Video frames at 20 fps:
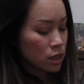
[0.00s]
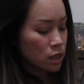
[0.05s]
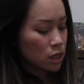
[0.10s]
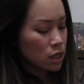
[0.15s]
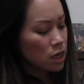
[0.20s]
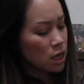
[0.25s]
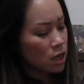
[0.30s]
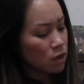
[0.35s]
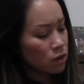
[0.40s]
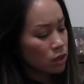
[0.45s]

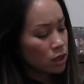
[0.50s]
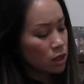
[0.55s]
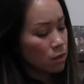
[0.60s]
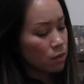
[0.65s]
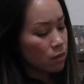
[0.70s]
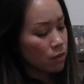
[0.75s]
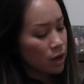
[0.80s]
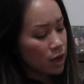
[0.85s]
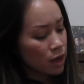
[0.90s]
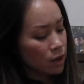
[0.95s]
yeah, I would say
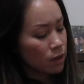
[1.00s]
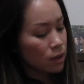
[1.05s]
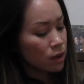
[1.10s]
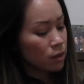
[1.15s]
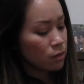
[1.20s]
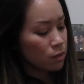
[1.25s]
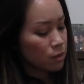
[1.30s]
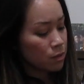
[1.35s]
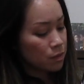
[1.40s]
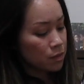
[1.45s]
brown
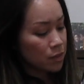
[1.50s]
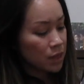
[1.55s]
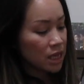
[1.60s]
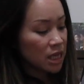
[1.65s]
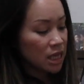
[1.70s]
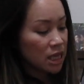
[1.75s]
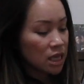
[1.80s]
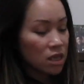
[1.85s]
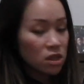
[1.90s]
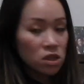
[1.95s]
and
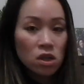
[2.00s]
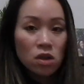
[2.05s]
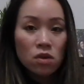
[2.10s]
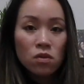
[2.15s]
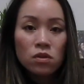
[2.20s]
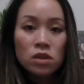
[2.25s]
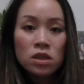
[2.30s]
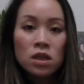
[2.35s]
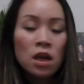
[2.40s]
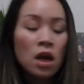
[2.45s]
pinky
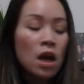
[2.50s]
tones.